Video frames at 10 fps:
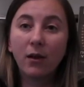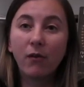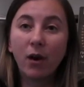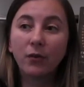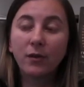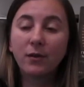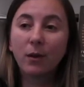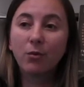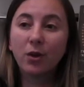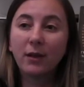around this
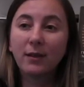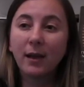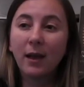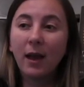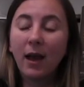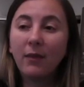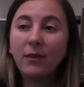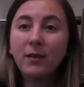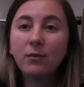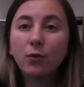subject. And
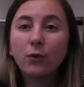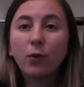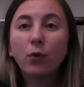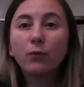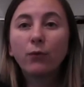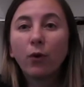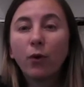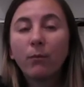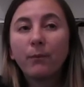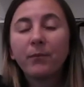these sort of
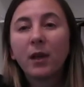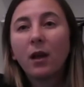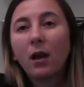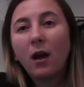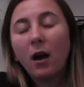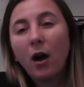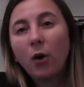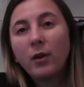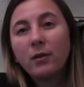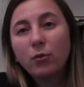confirm
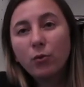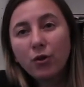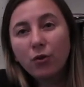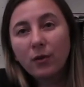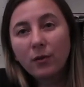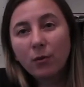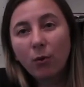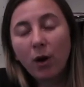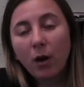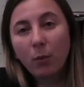our intuitions
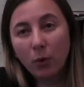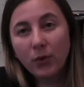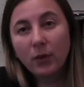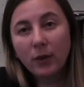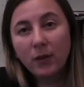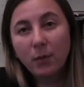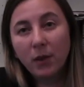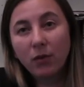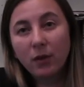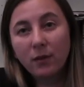or our personal
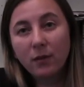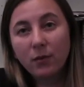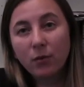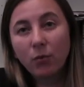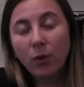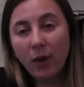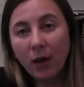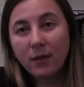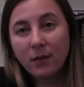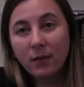experiences. So what
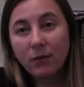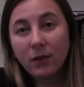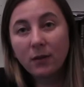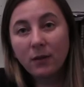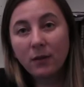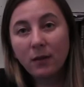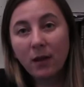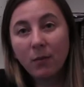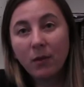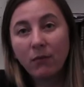are these difficulties that
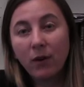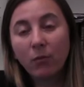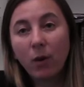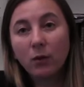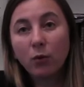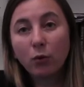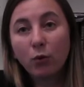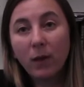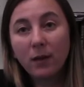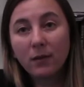have been very well
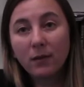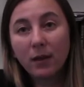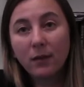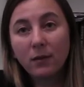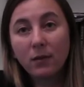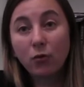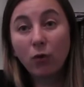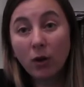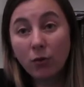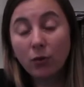documented as
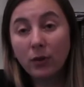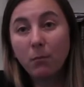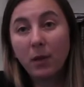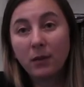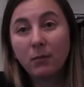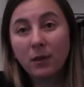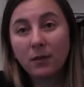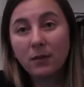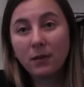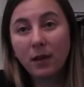structural
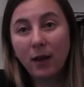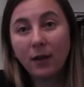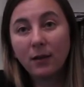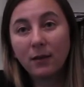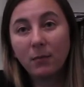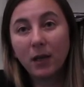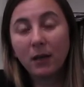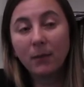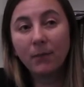impediments in academia?